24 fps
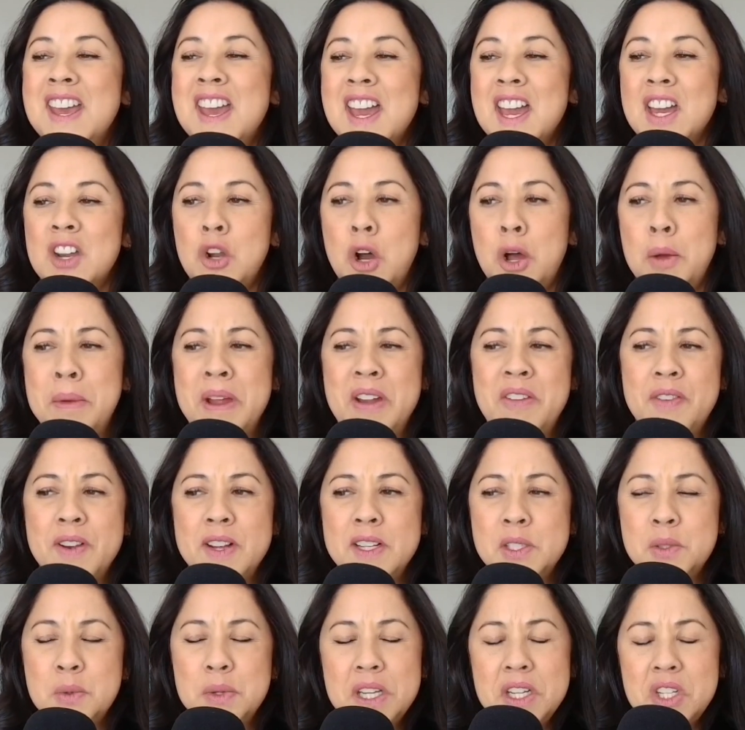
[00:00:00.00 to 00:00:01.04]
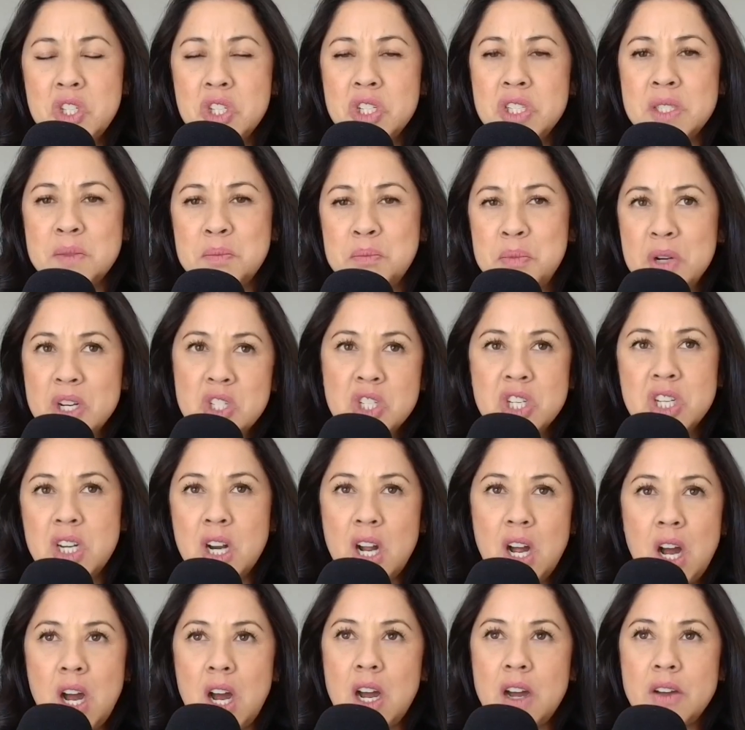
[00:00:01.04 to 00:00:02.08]
And all my friends were like, "Just brush it
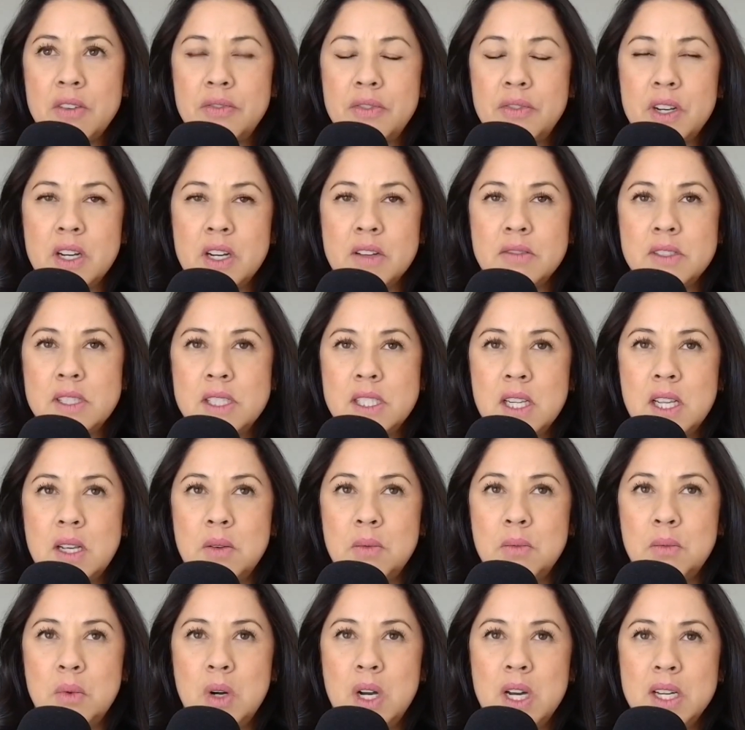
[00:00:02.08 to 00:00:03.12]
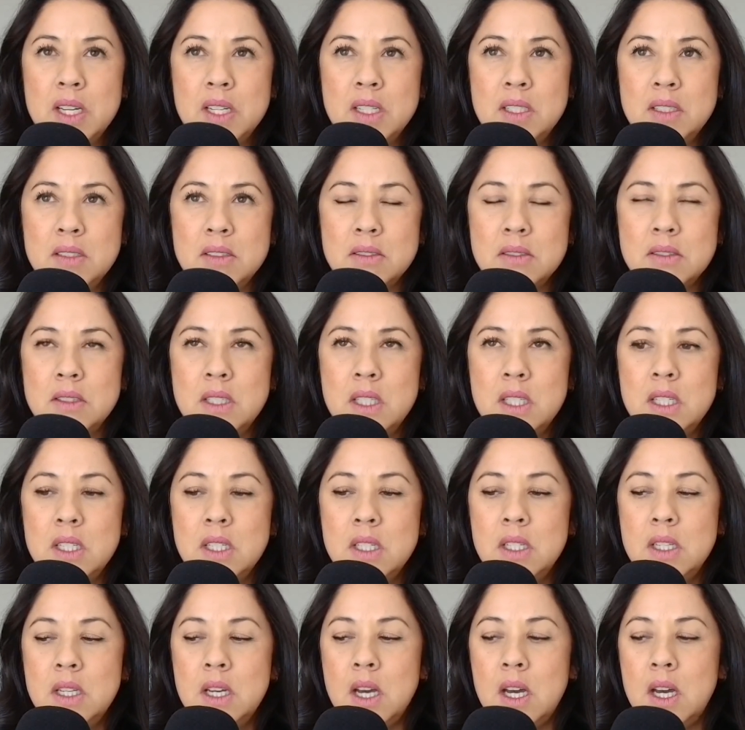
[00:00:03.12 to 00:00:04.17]
off." And I was like, "What?
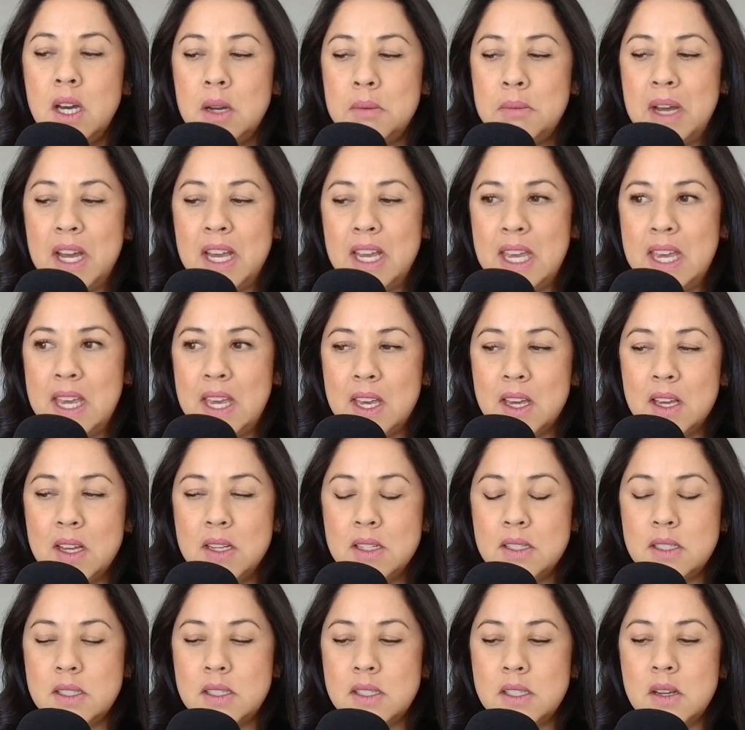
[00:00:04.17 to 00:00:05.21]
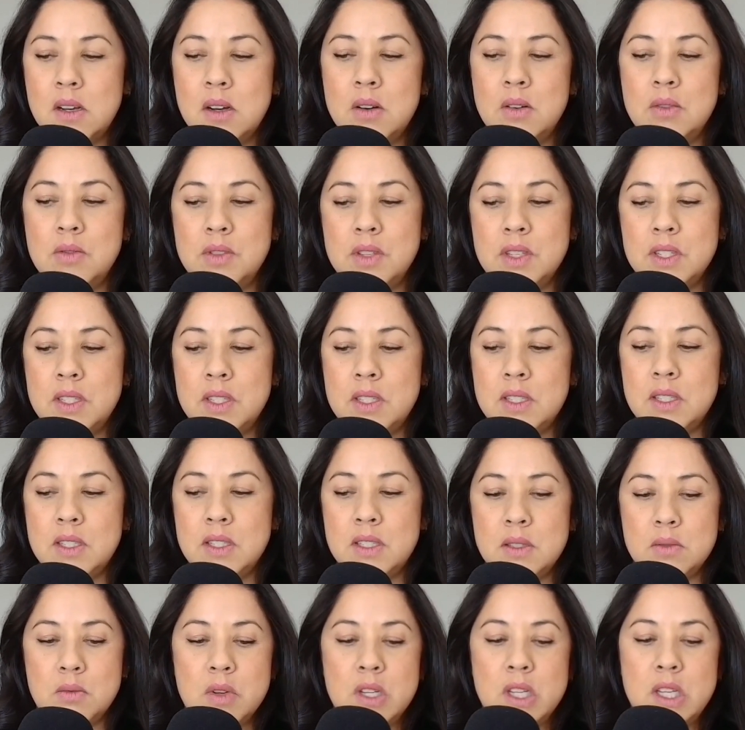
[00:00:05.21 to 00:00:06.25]
I can't. So this
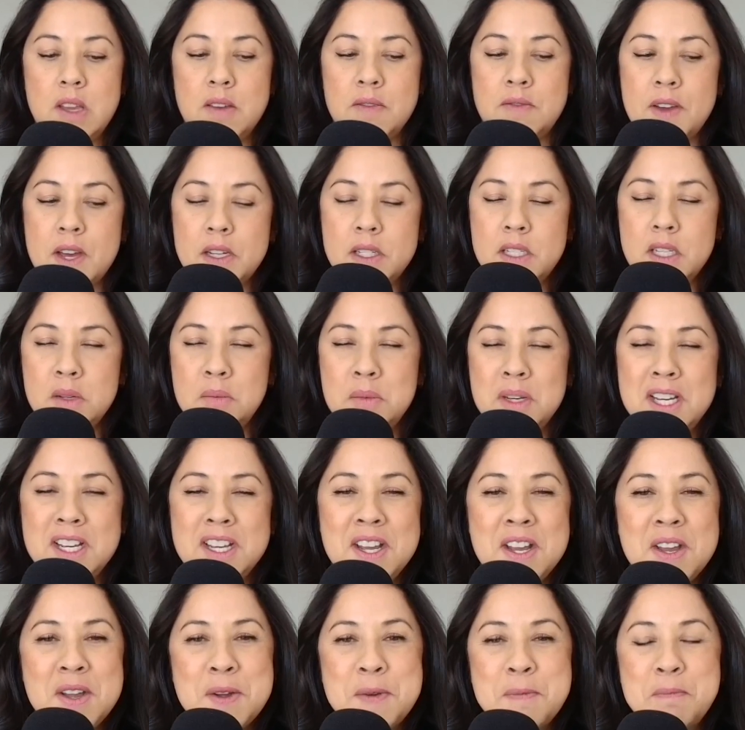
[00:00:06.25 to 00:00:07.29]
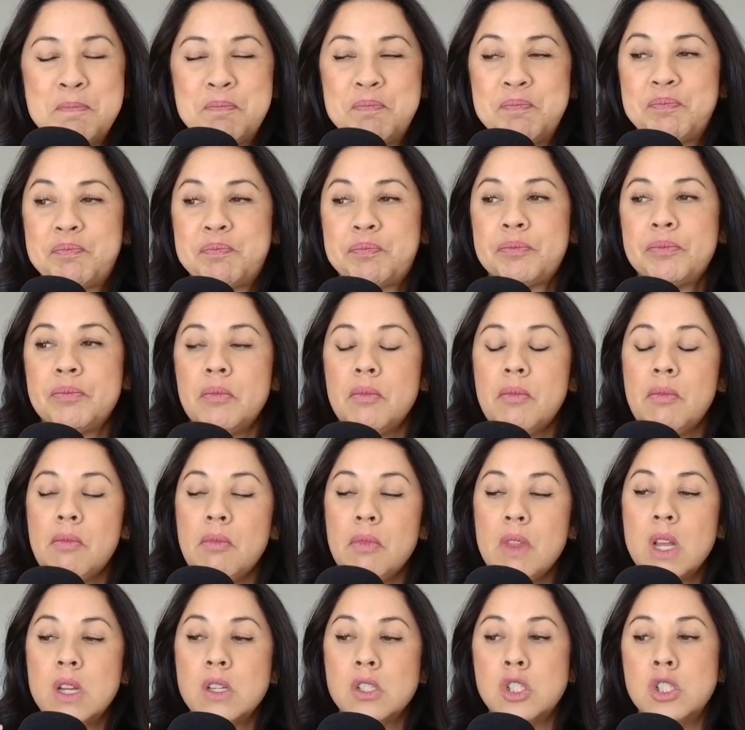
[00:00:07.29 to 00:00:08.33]
is really affecting me."
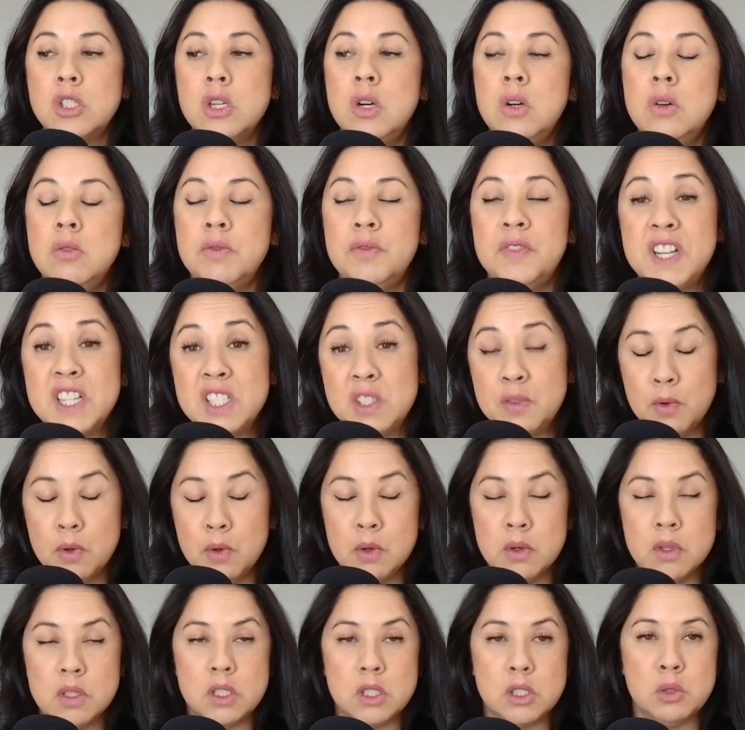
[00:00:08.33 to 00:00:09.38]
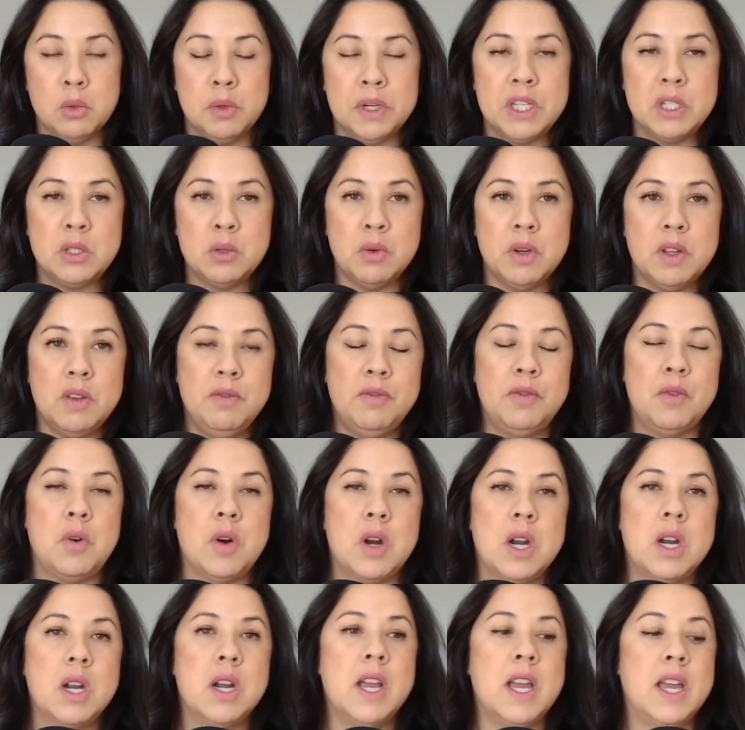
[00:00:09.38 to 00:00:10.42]
So fast forward to
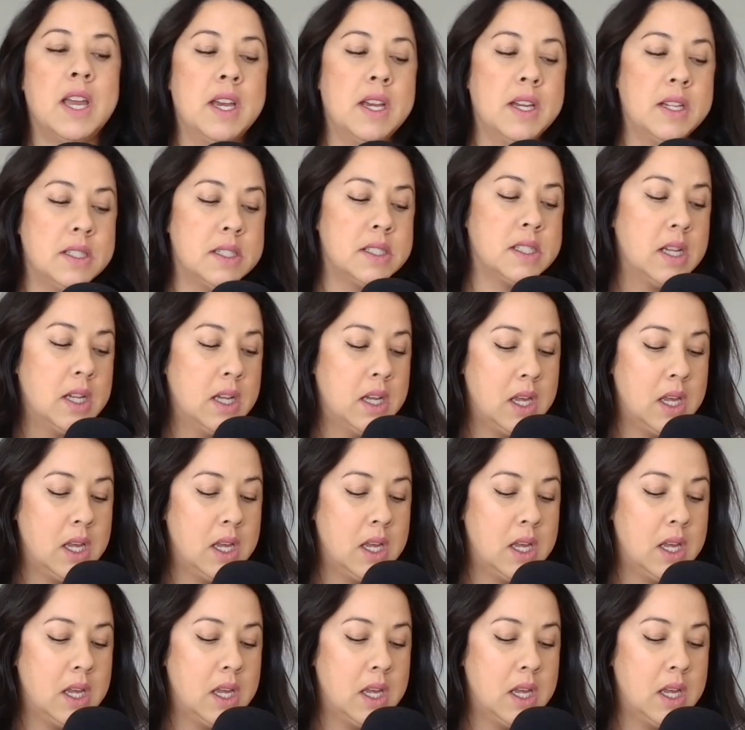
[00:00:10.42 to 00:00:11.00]
2024, and